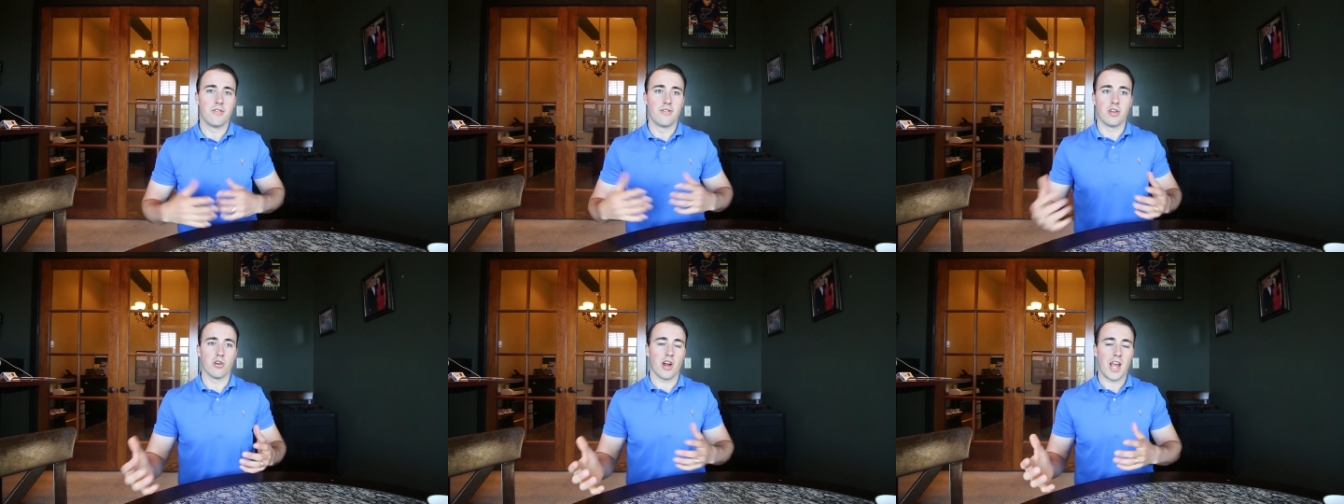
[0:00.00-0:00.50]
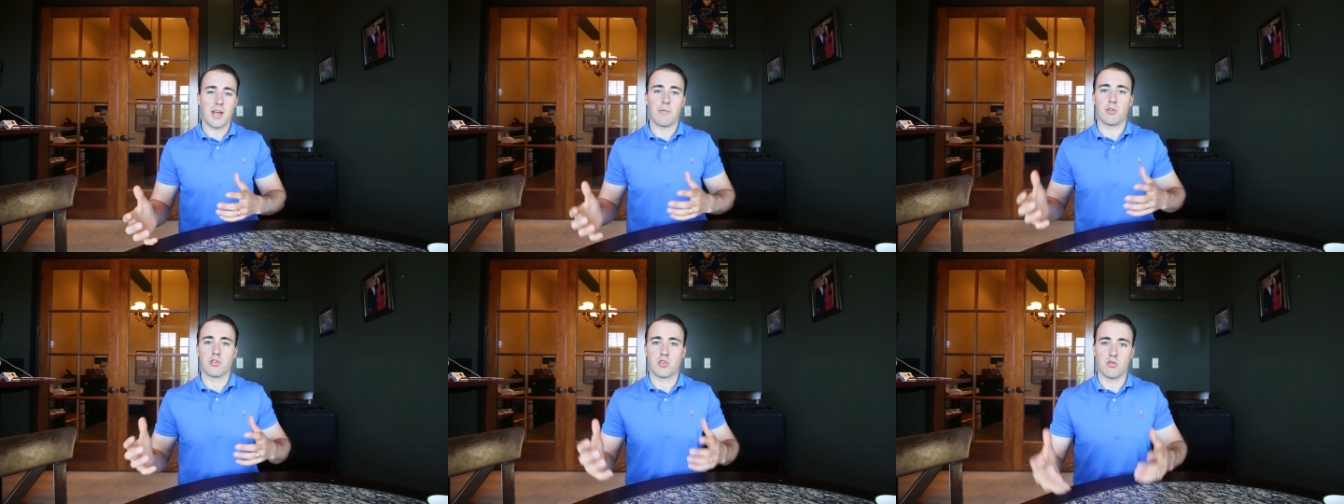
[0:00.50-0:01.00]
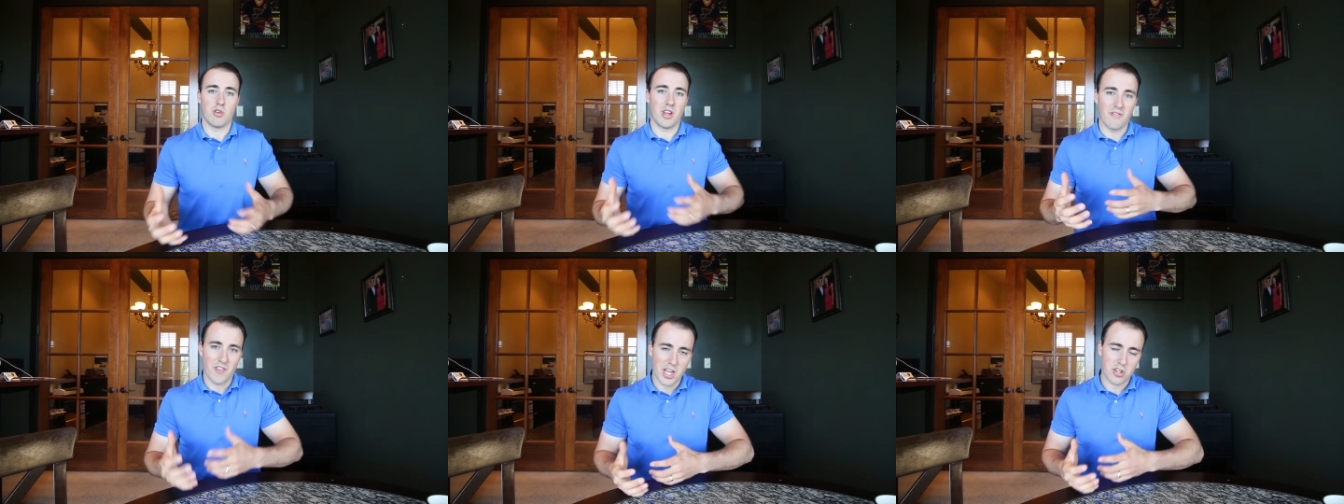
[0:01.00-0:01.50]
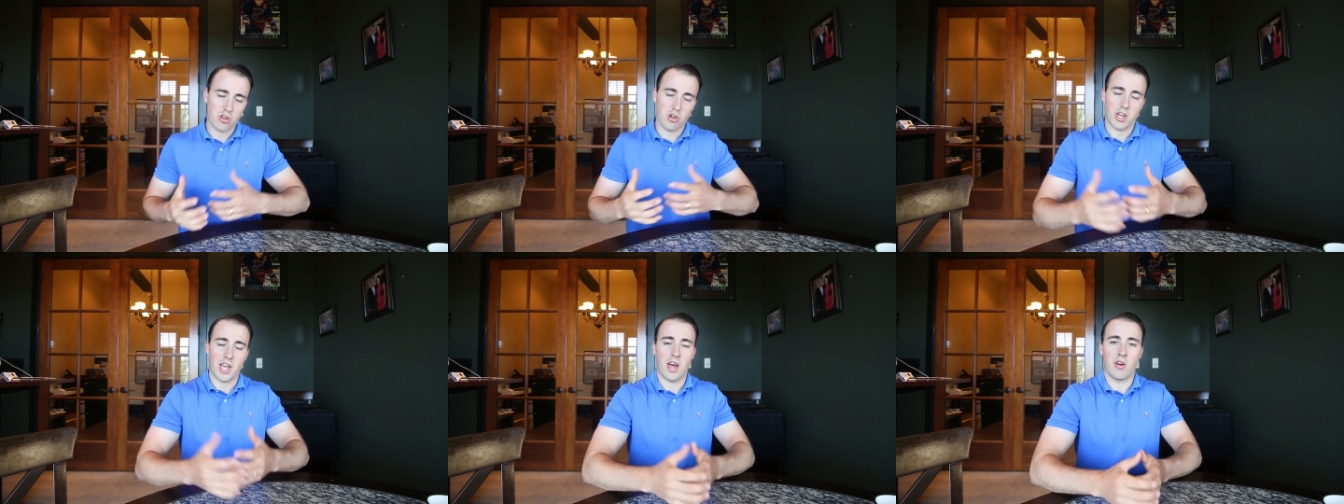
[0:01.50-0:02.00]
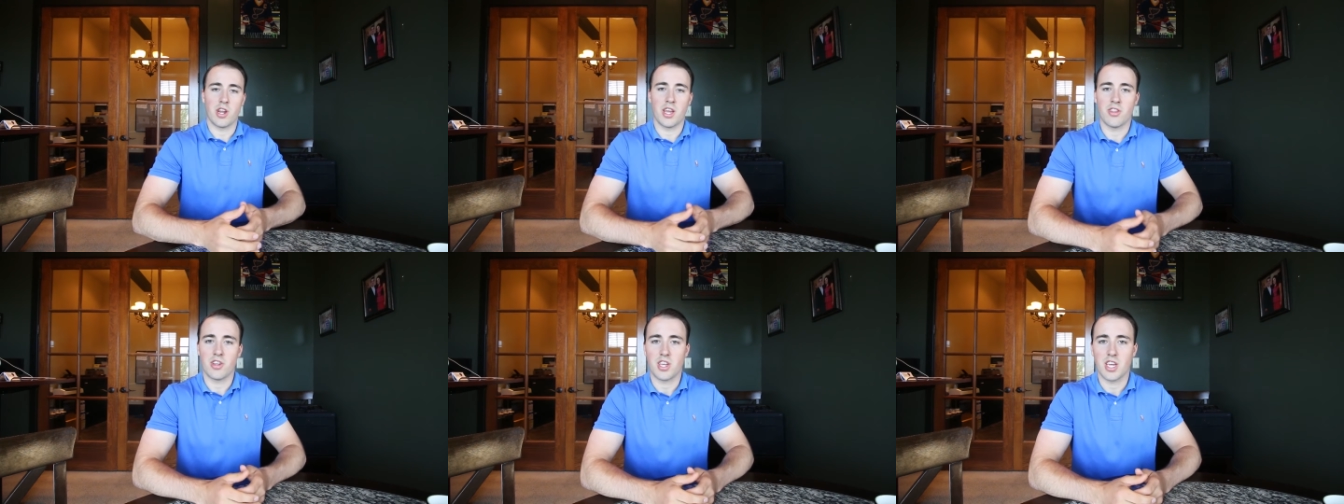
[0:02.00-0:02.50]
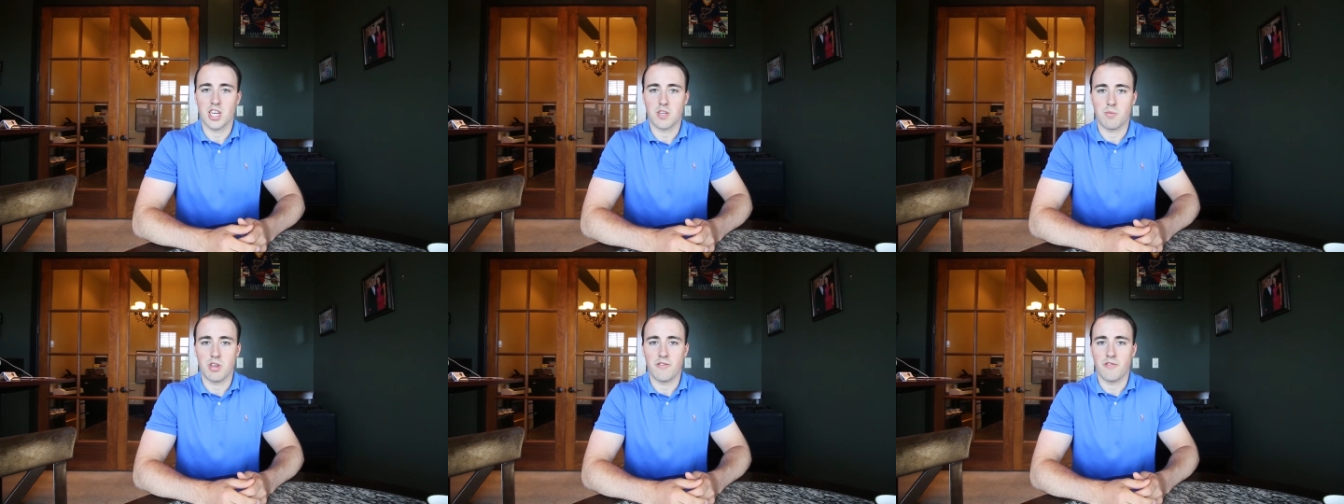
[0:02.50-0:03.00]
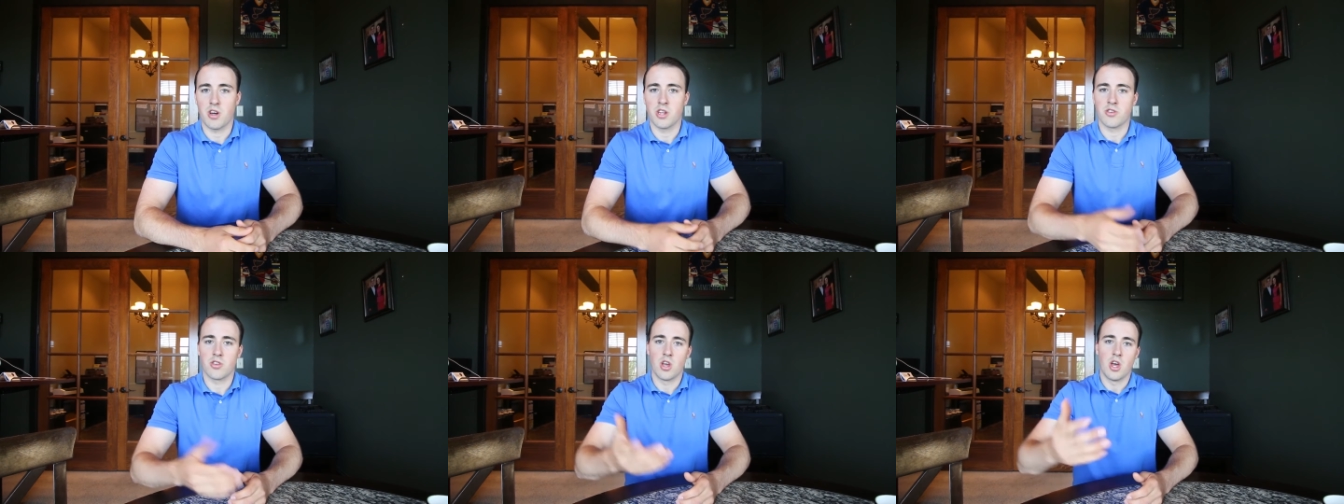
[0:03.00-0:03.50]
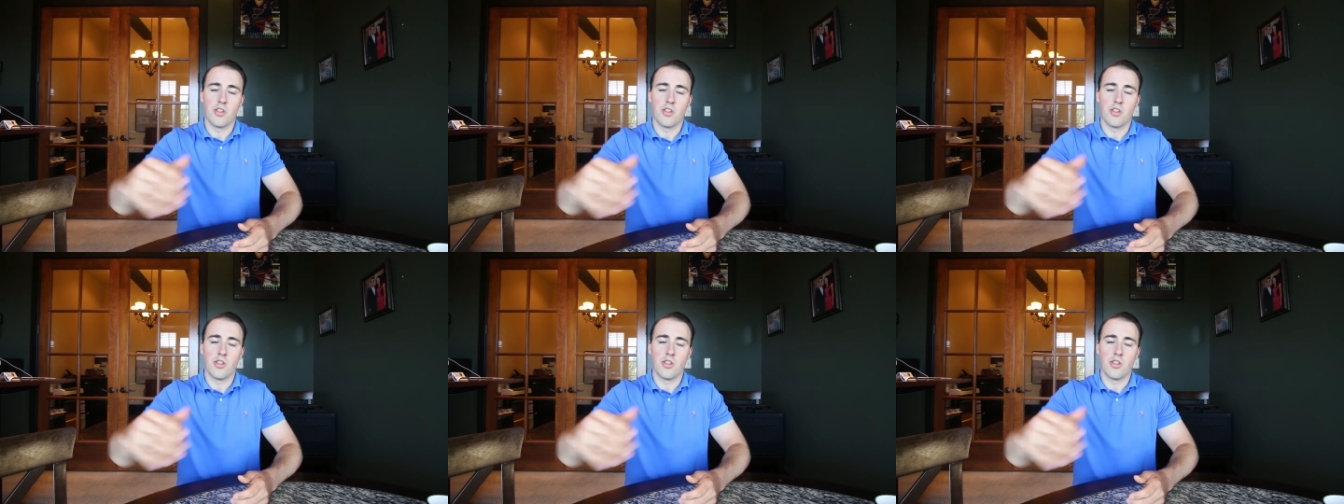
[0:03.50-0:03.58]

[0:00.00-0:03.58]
you're able to invest your account in the T S P funds.